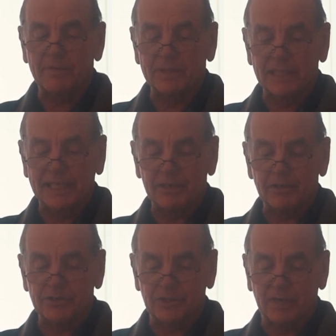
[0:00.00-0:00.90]
of the
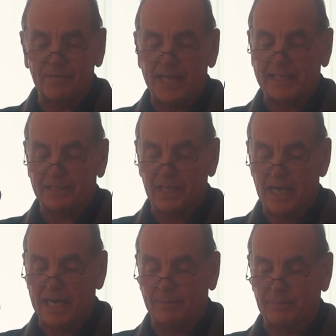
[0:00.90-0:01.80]
leaders of that
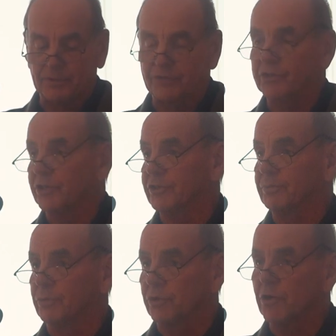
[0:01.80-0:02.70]
time, such as
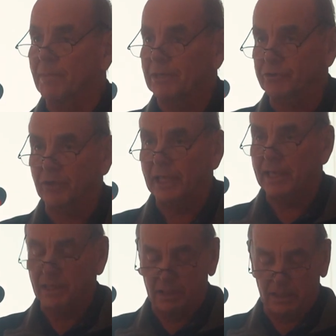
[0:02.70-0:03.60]
Bruno Messerly